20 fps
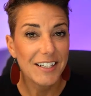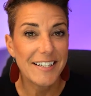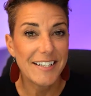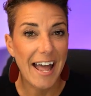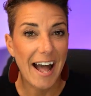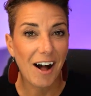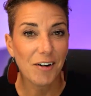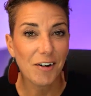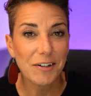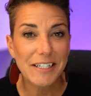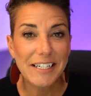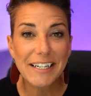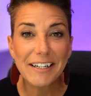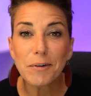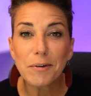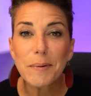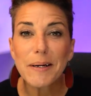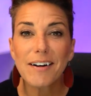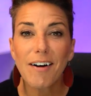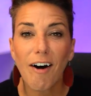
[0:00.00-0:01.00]
Now, here
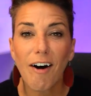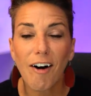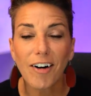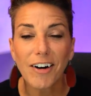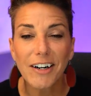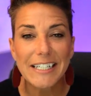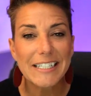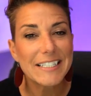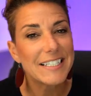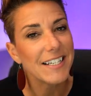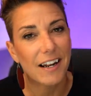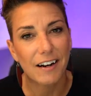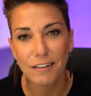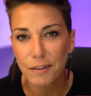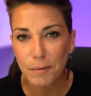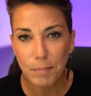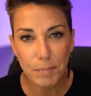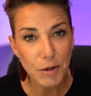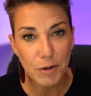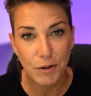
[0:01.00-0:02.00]
we are inside of
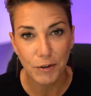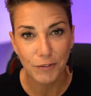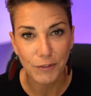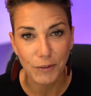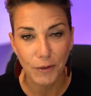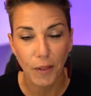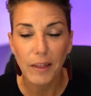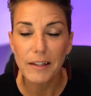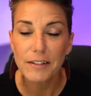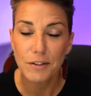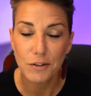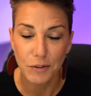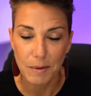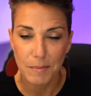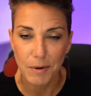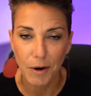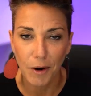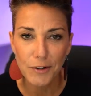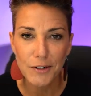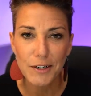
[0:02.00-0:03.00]
the beautiful
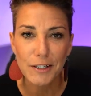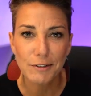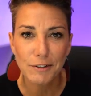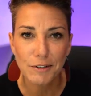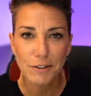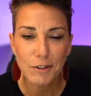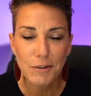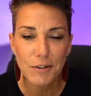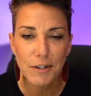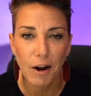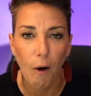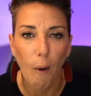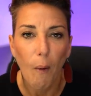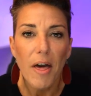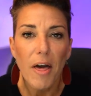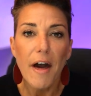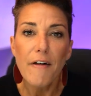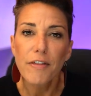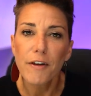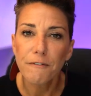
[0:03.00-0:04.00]
StreamYard studio.
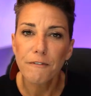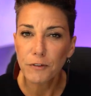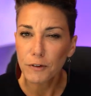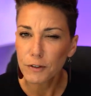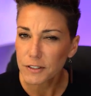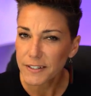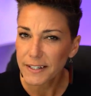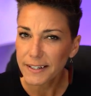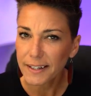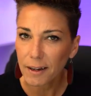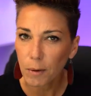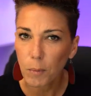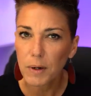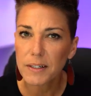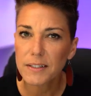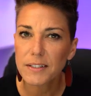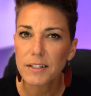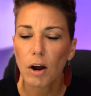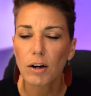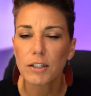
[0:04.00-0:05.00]
The first thing I want
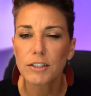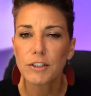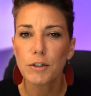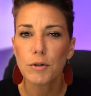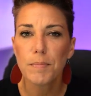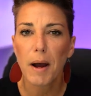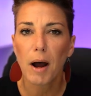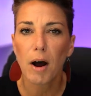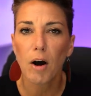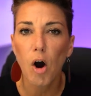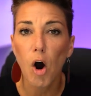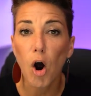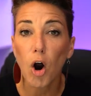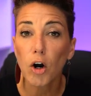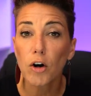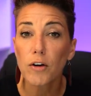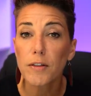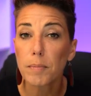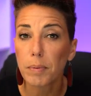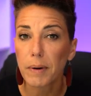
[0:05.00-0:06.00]
to talk to you about
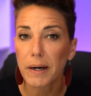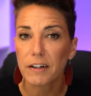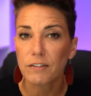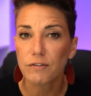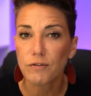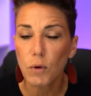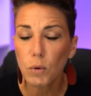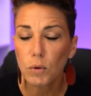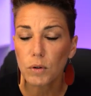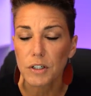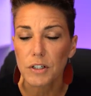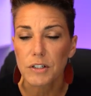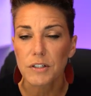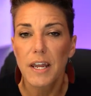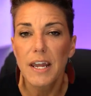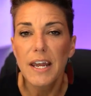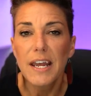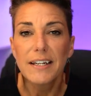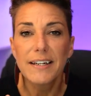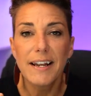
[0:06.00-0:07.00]
are the brand folders.
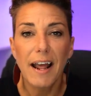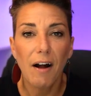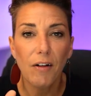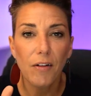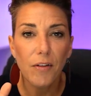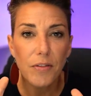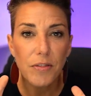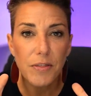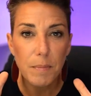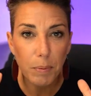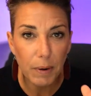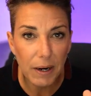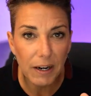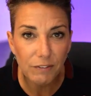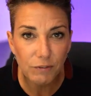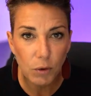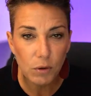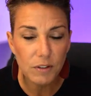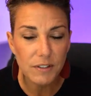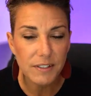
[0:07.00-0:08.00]
Now, the brand
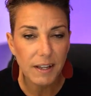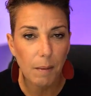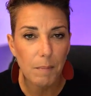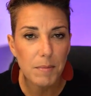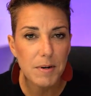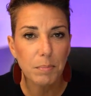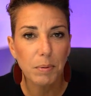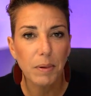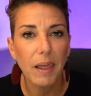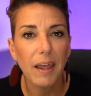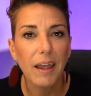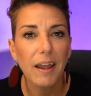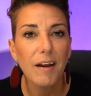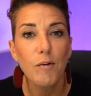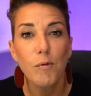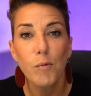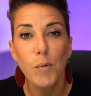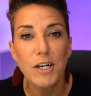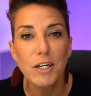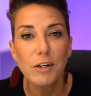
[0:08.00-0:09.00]
folders come into play
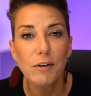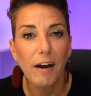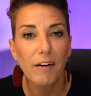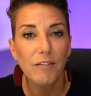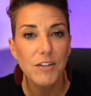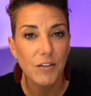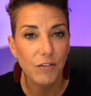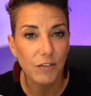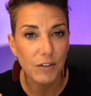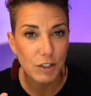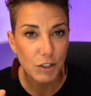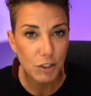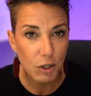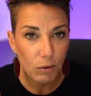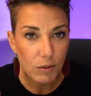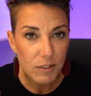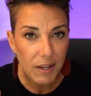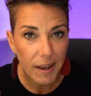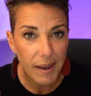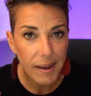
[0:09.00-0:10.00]
when you have different show
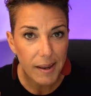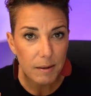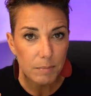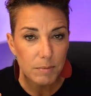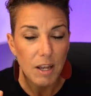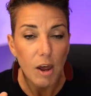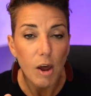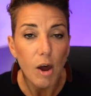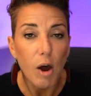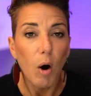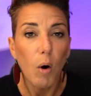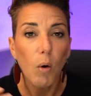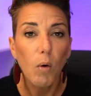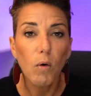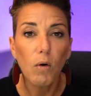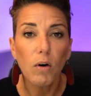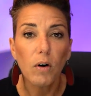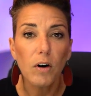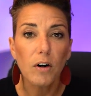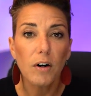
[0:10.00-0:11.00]
types,
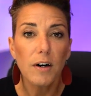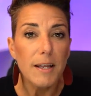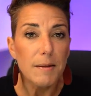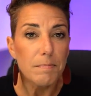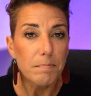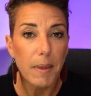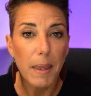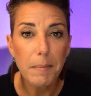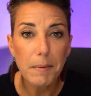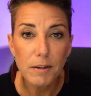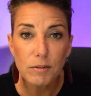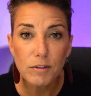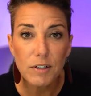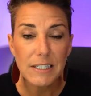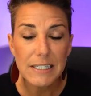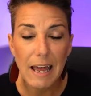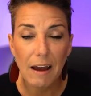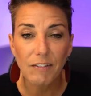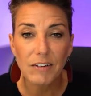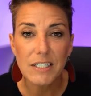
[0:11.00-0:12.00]
or maybe you
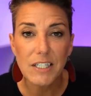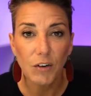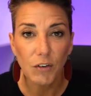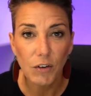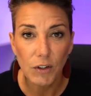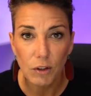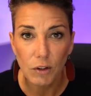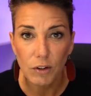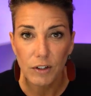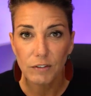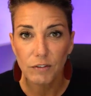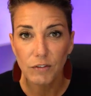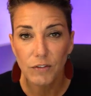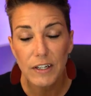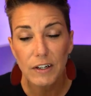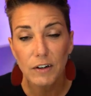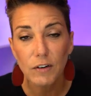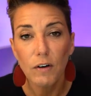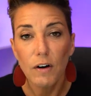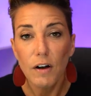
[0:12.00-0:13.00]
just have a different look and
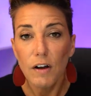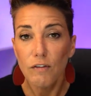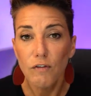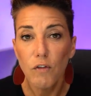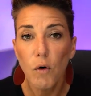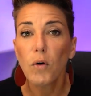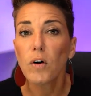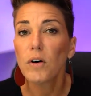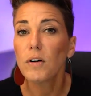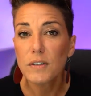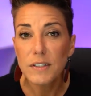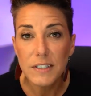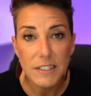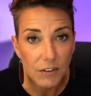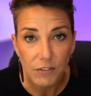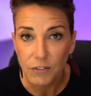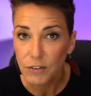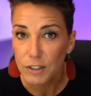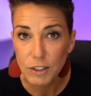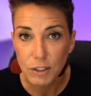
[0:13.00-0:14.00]
feel for
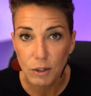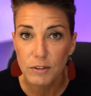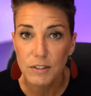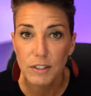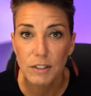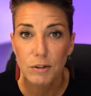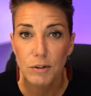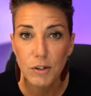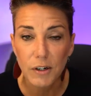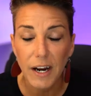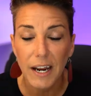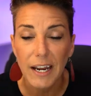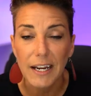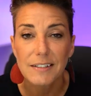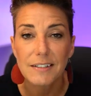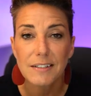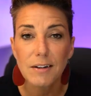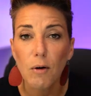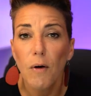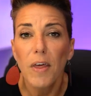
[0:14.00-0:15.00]
different shows that you create.
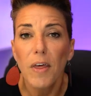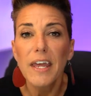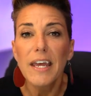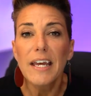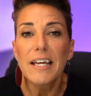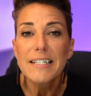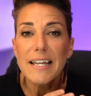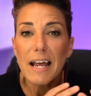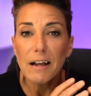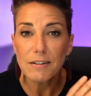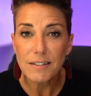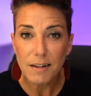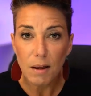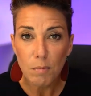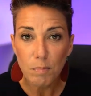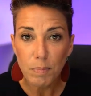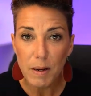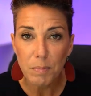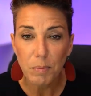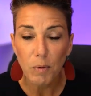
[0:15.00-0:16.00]
So now
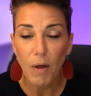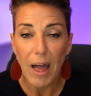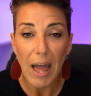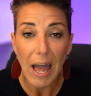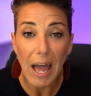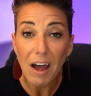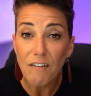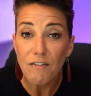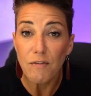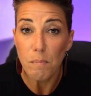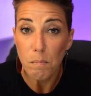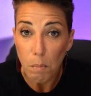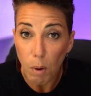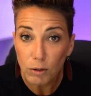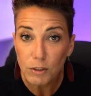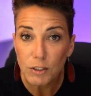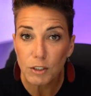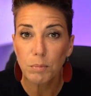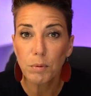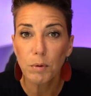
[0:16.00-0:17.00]
some people have
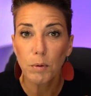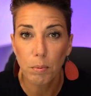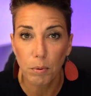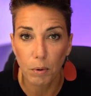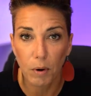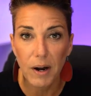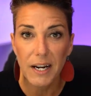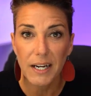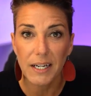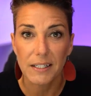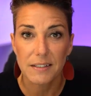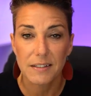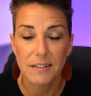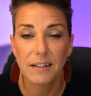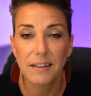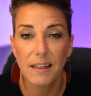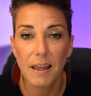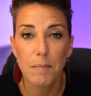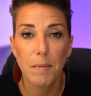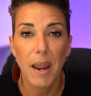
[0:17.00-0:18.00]
multiple brands,
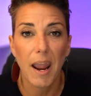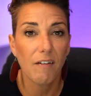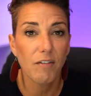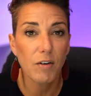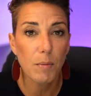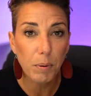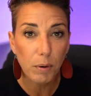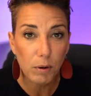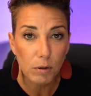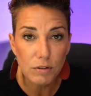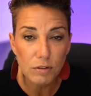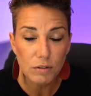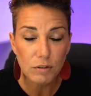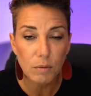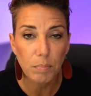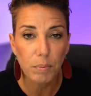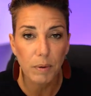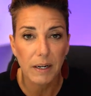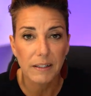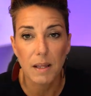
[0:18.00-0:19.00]
like they may have a personal
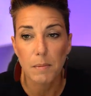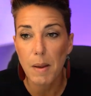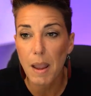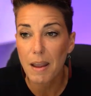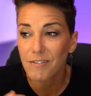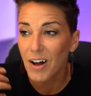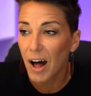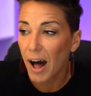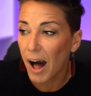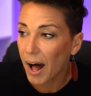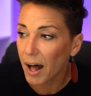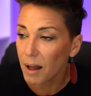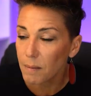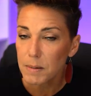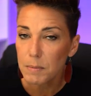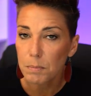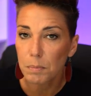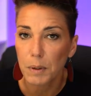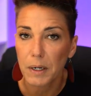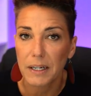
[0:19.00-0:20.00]
brand, they may have a
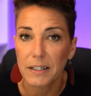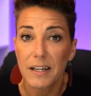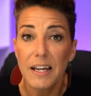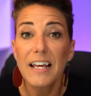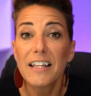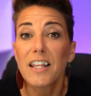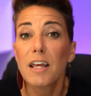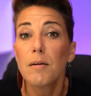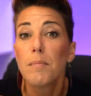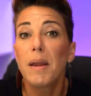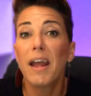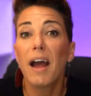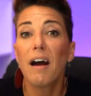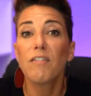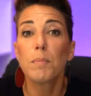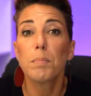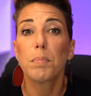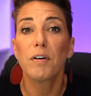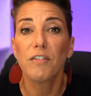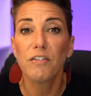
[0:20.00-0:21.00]
hobby brand, they may have
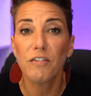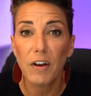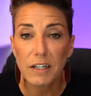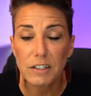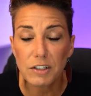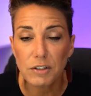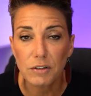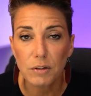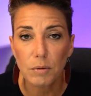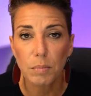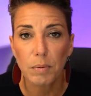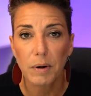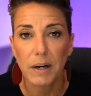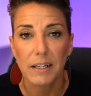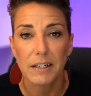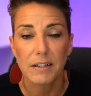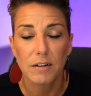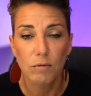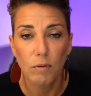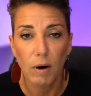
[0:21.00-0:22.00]
a professional
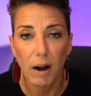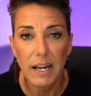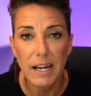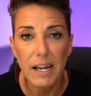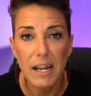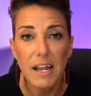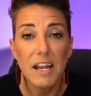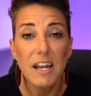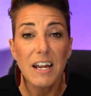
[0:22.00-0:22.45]
brand, right?